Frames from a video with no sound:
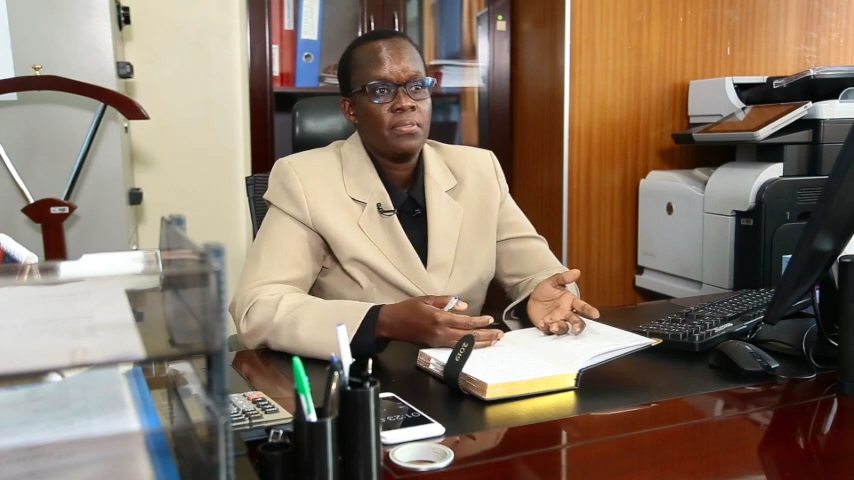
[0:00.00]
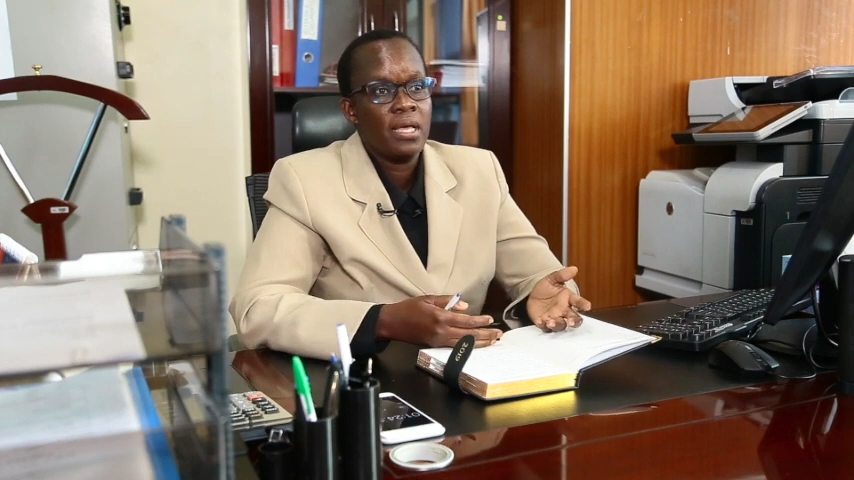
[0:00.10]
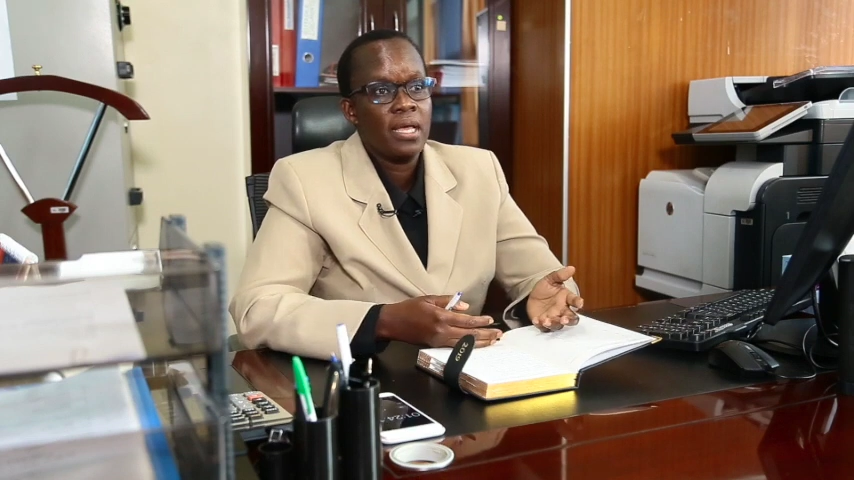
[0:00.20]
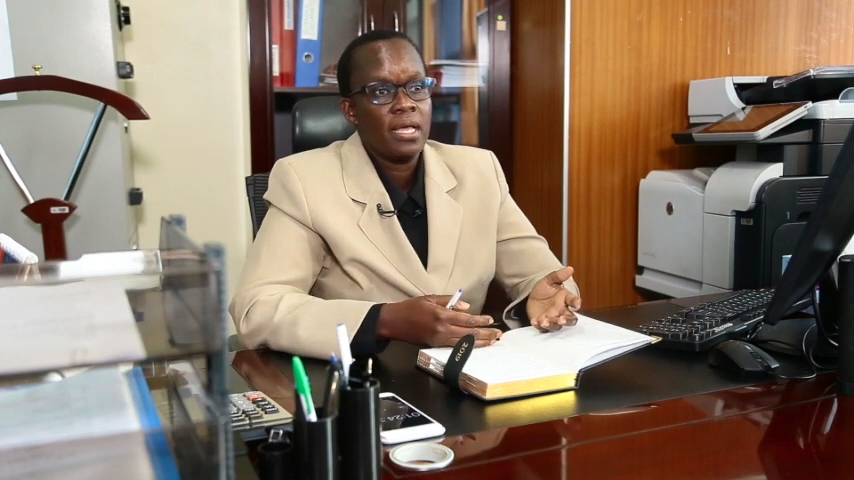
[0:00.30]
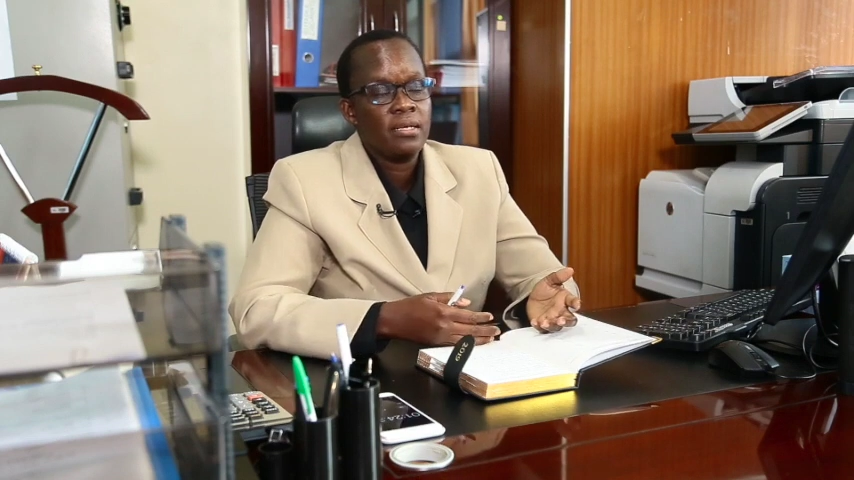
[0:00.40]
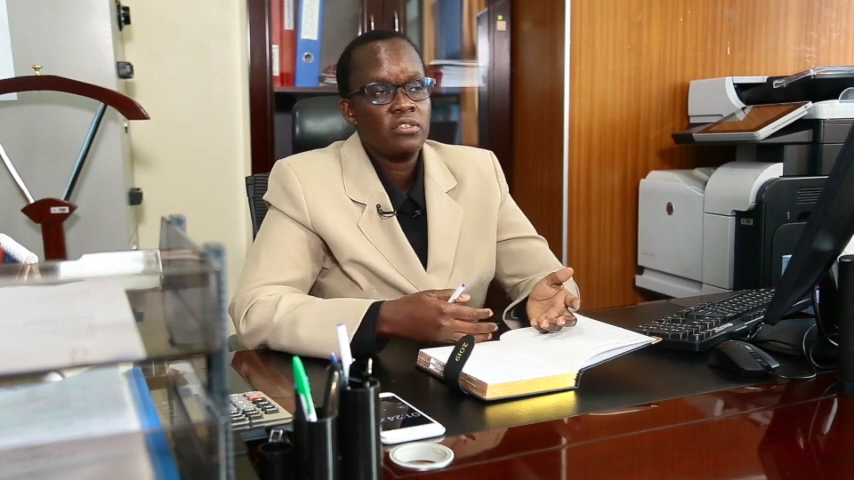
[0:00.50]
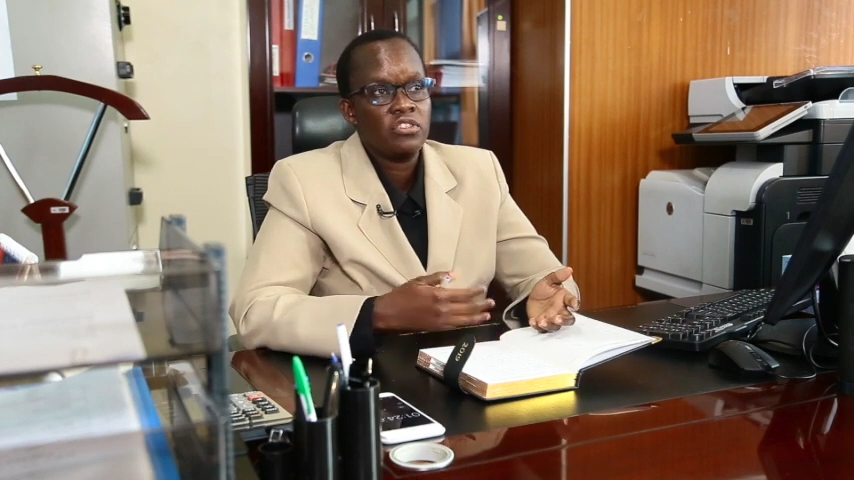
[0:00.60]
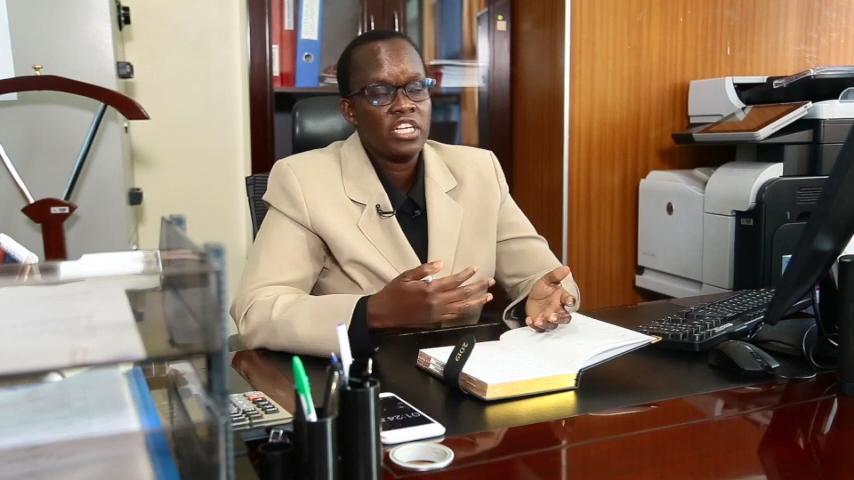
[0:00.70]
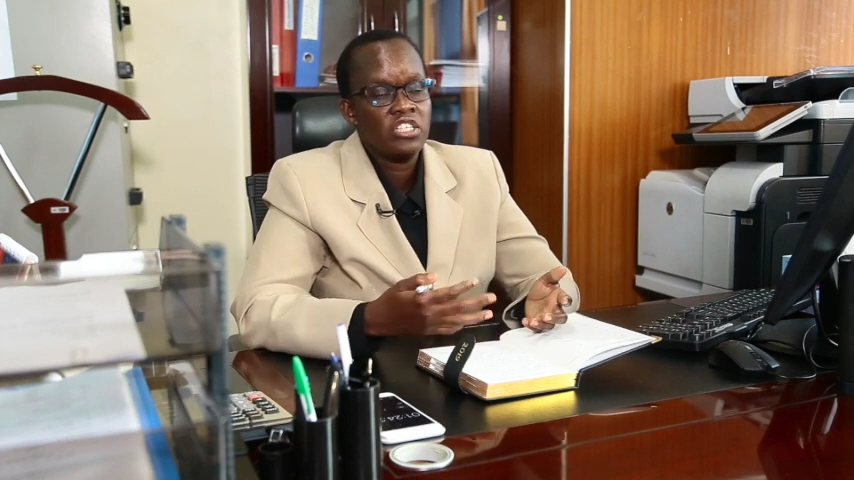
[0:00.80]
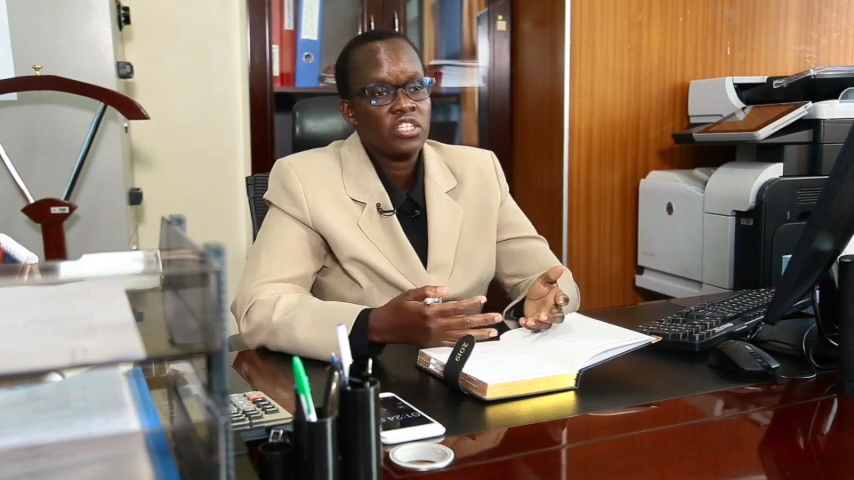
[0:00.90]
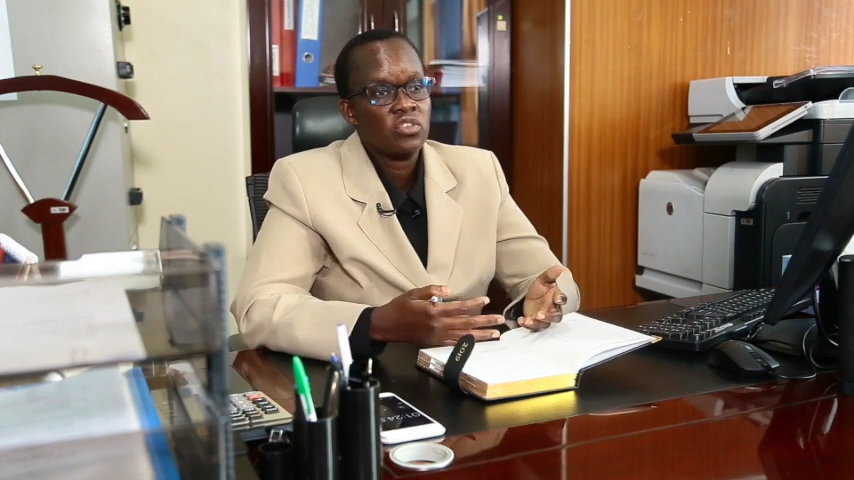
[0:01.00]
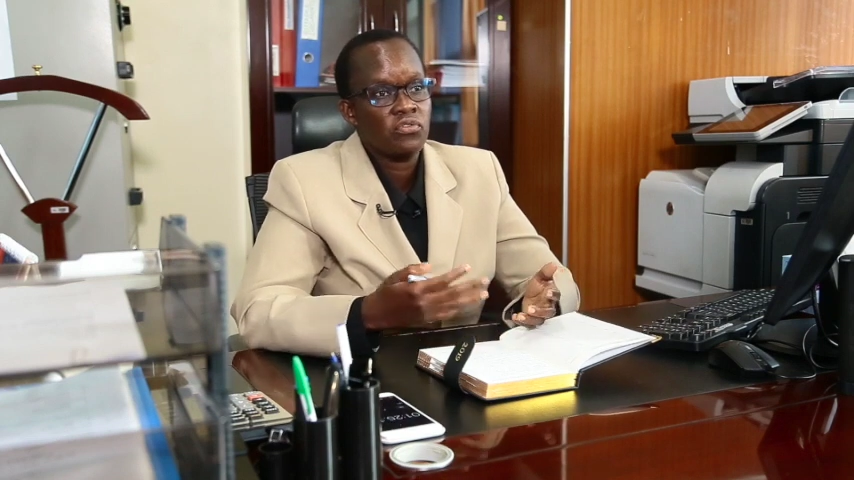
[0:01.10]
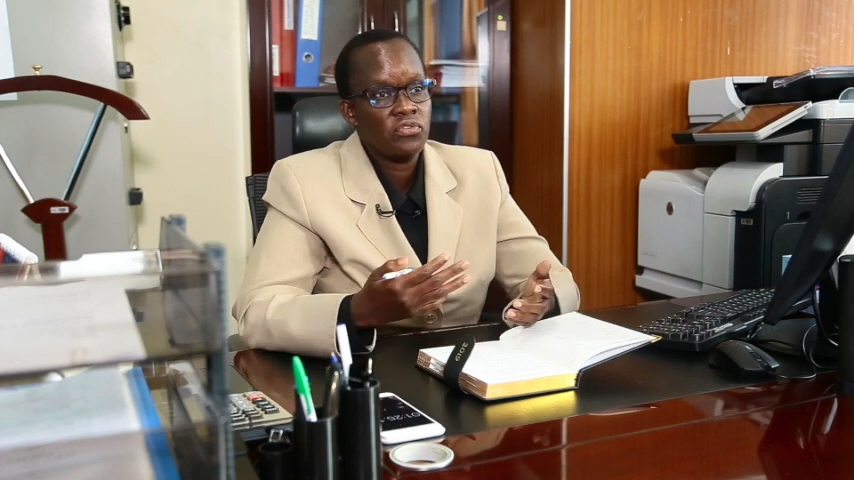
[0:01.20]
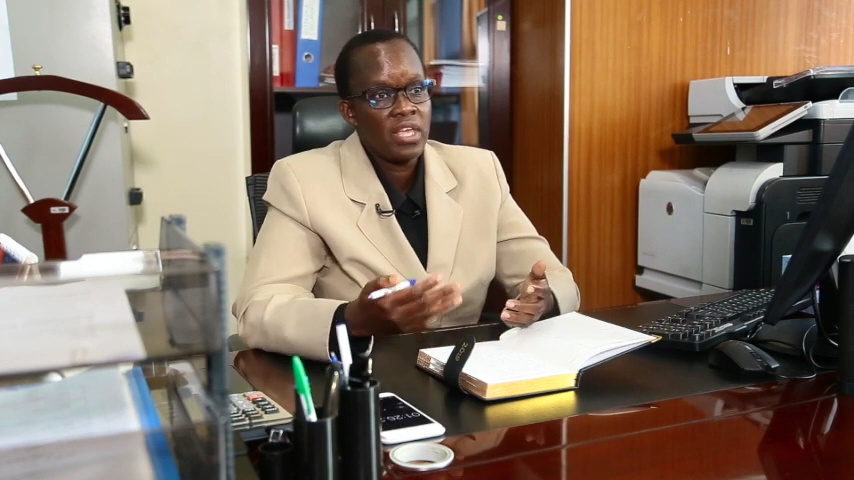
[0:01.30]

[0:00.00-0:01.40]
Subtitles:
the stages of